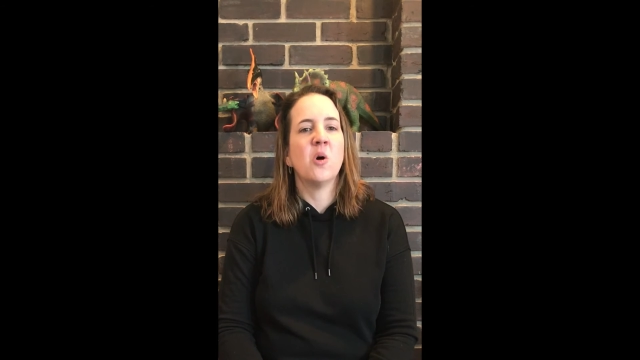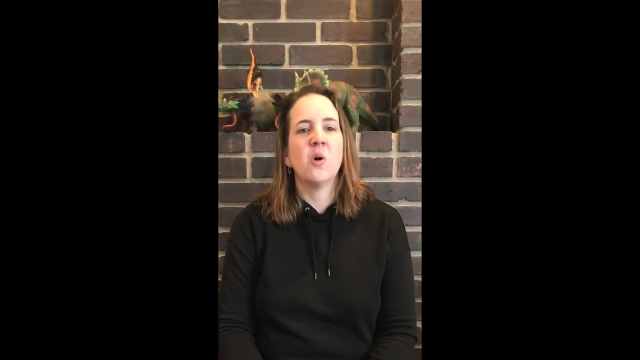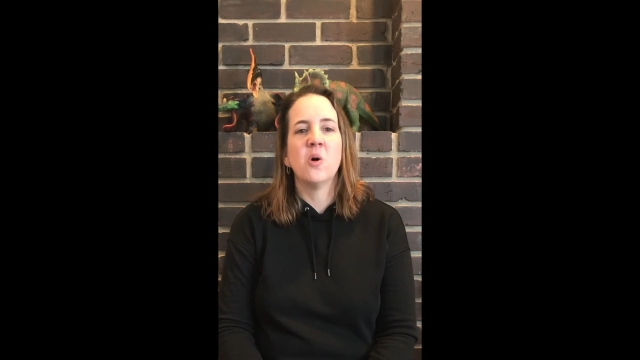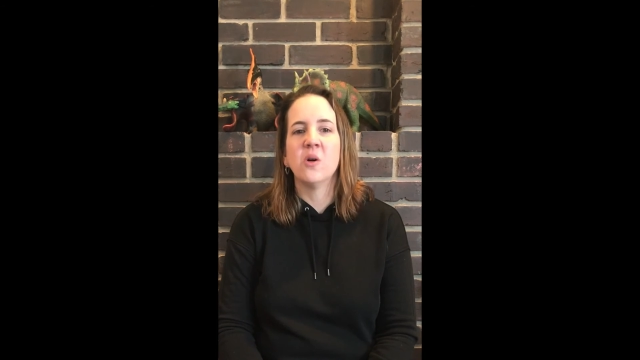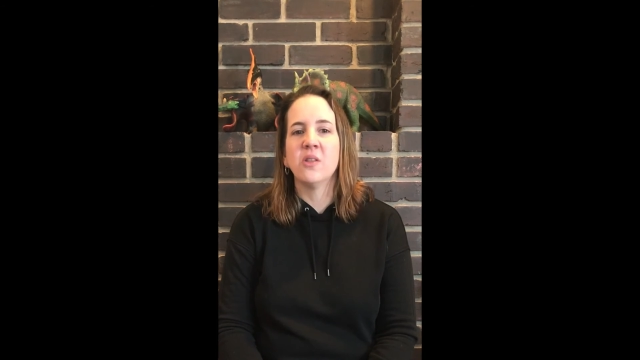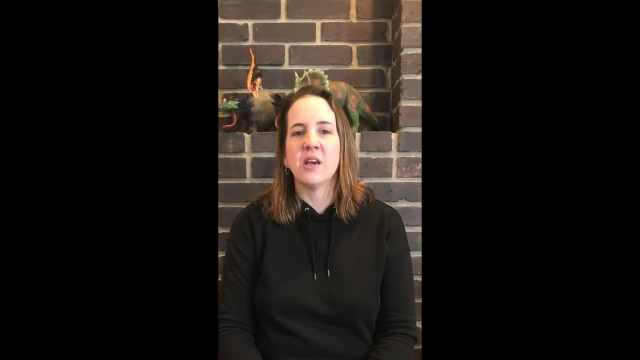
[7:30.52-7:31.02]

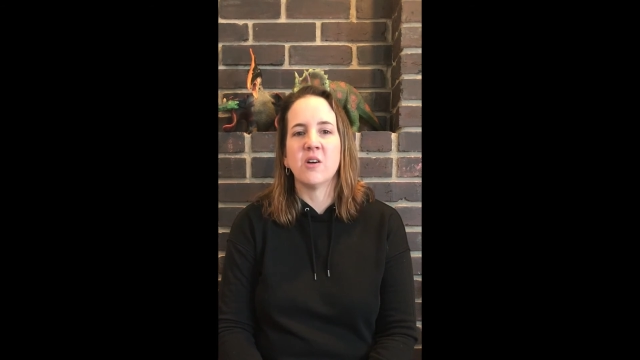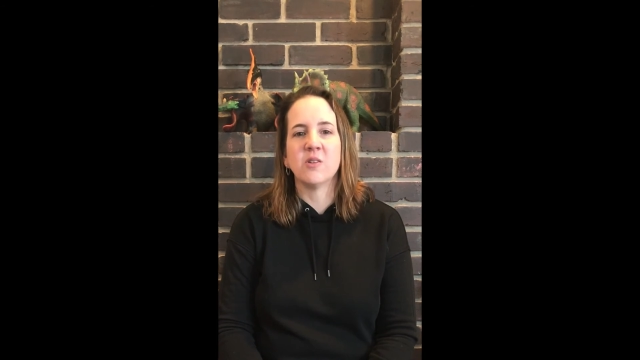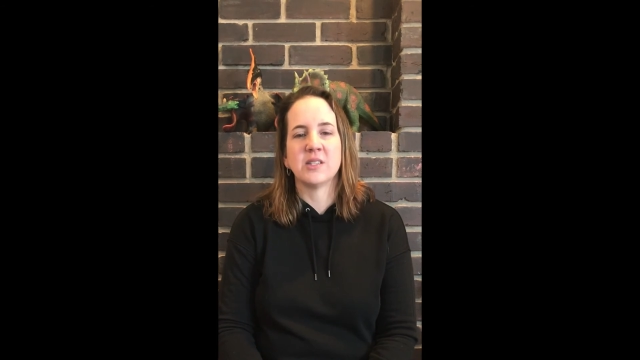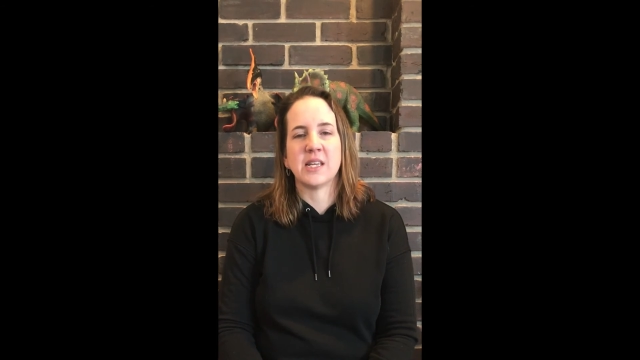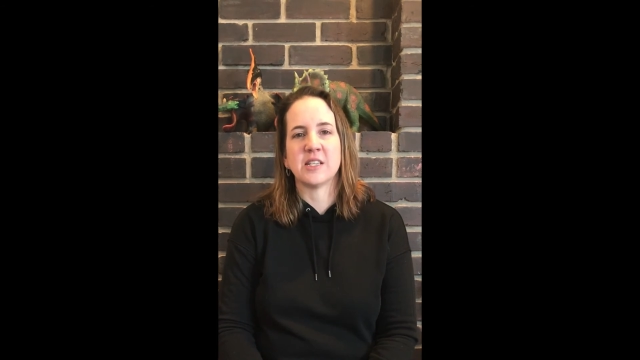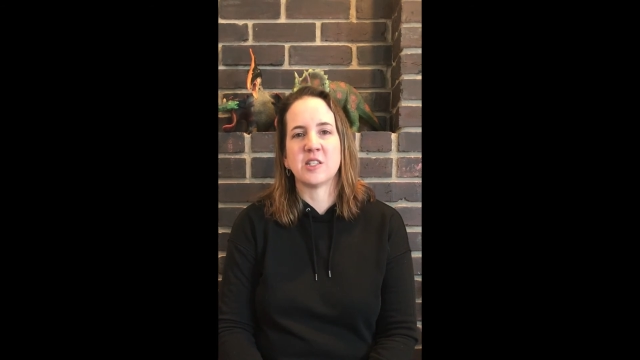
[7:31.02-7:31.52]
All the
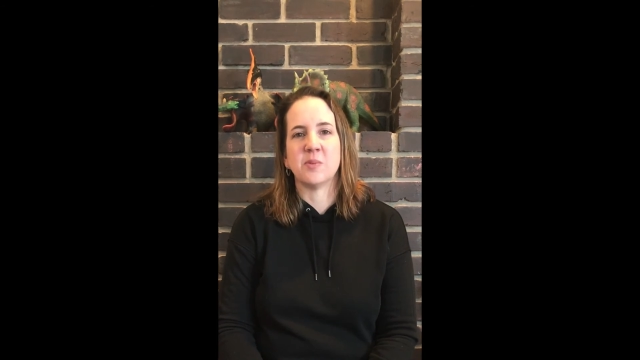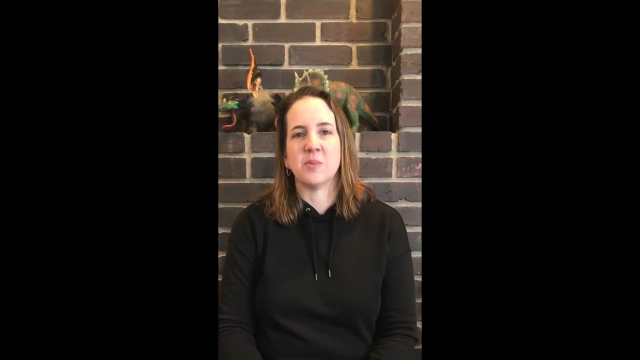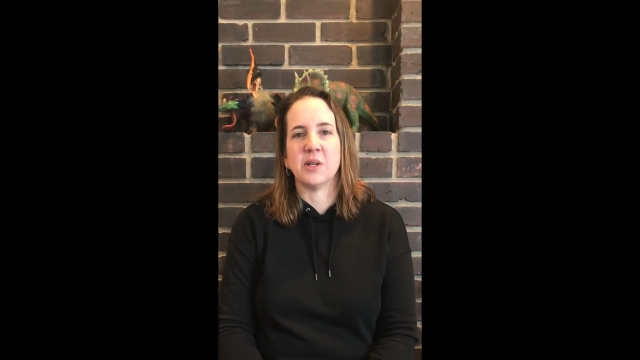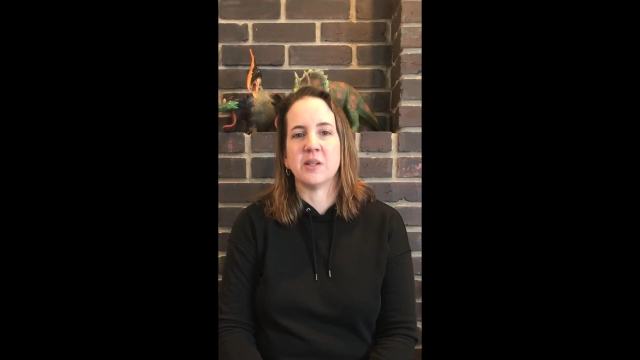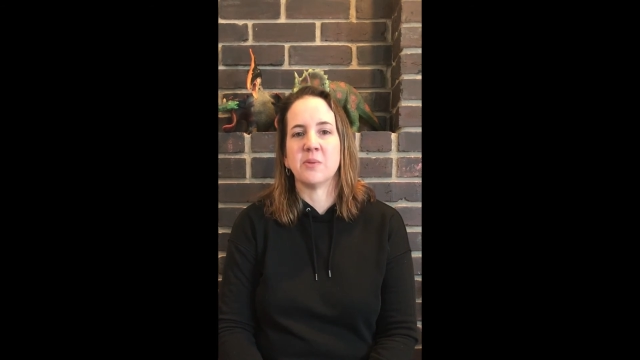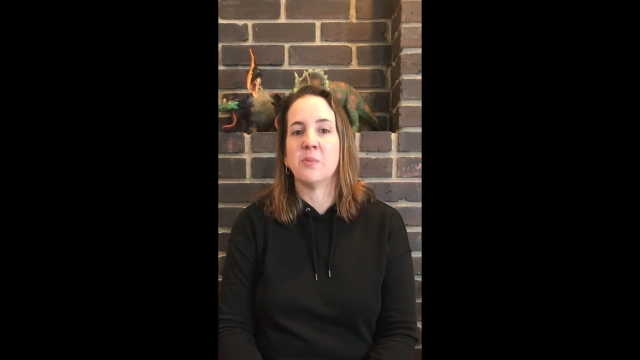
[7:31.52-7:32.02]
Old
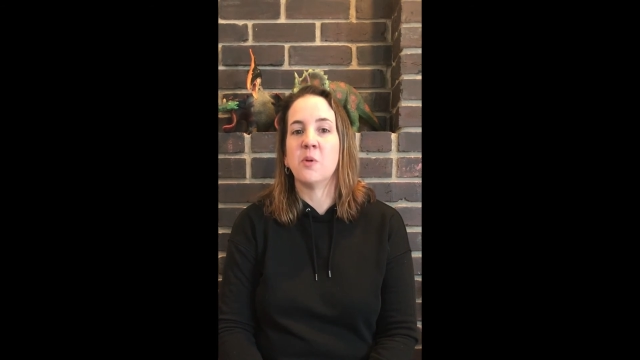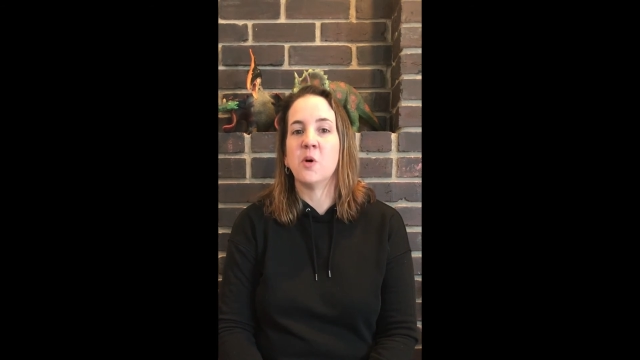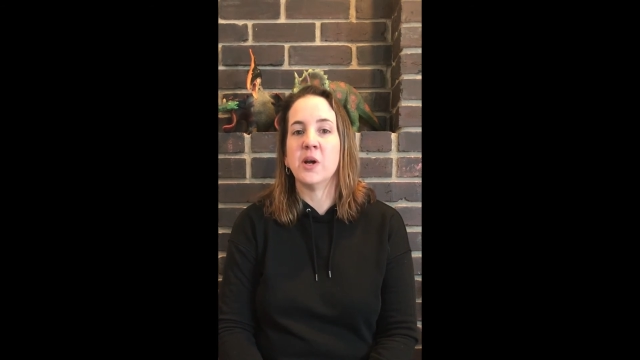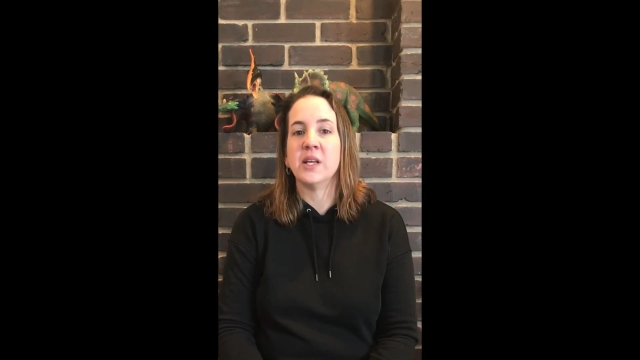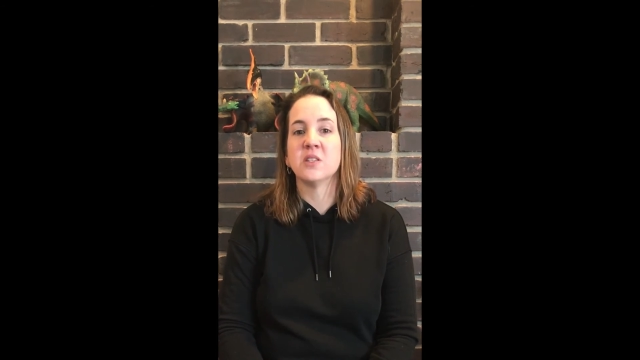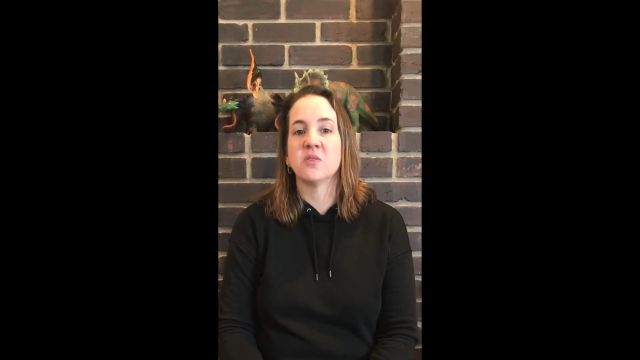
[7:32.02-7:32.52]
Testament
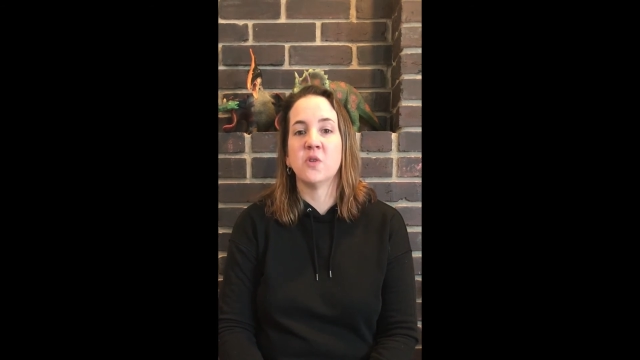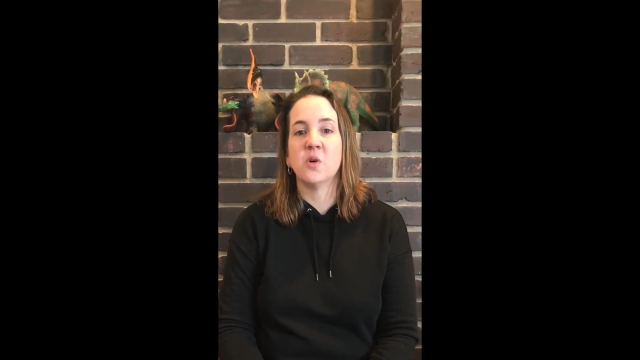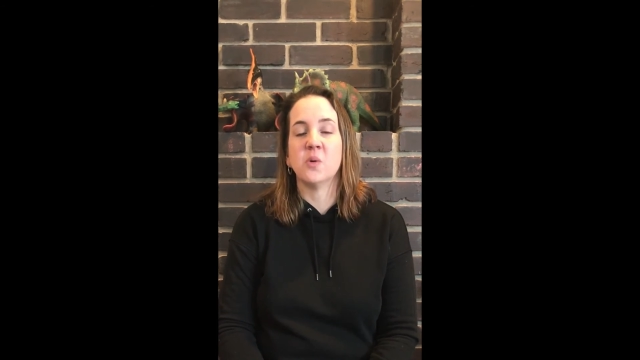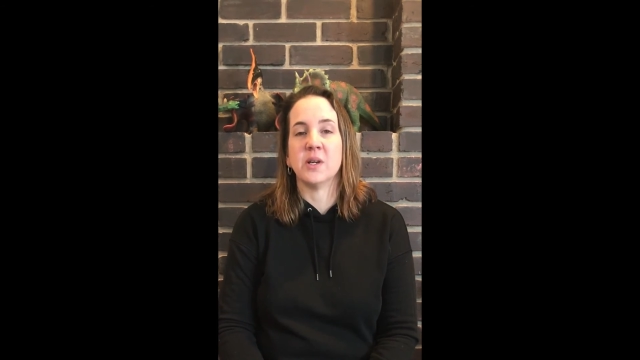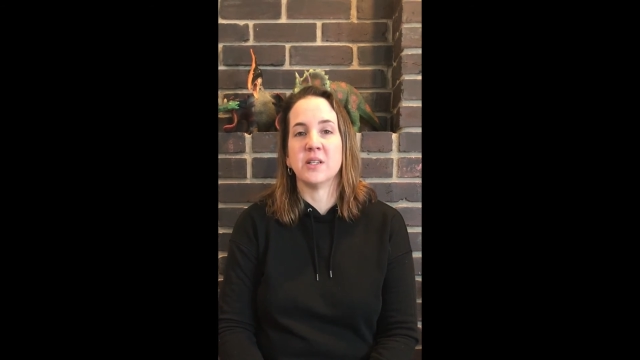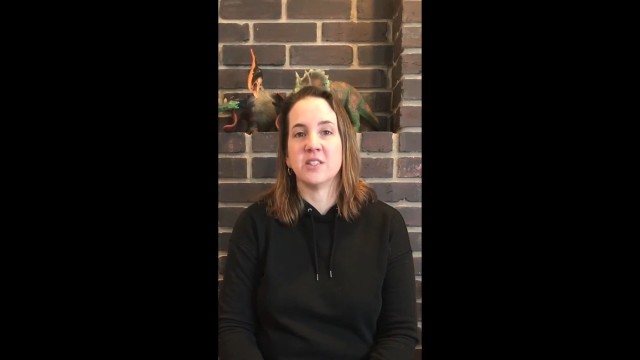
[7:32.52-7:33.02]
points forward